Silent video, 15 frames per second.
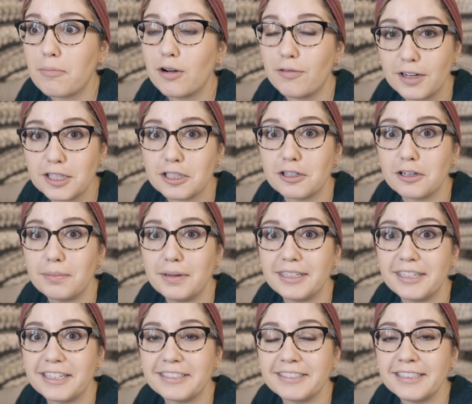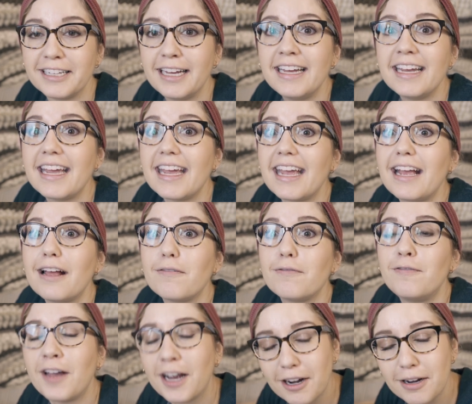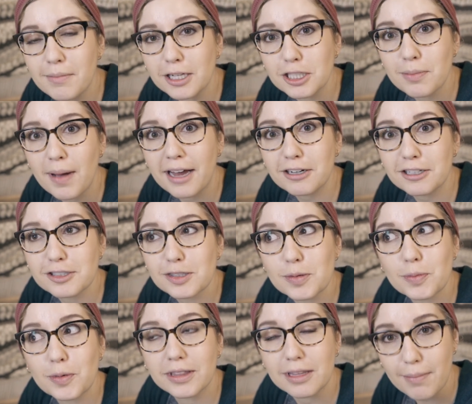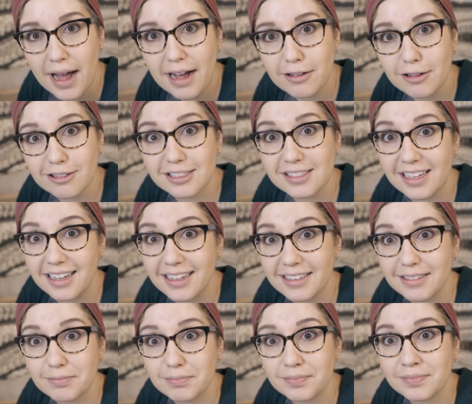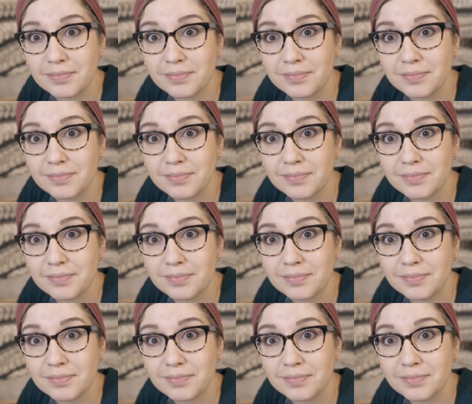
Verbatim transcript: professional opinion, it very much matters what the back looks like.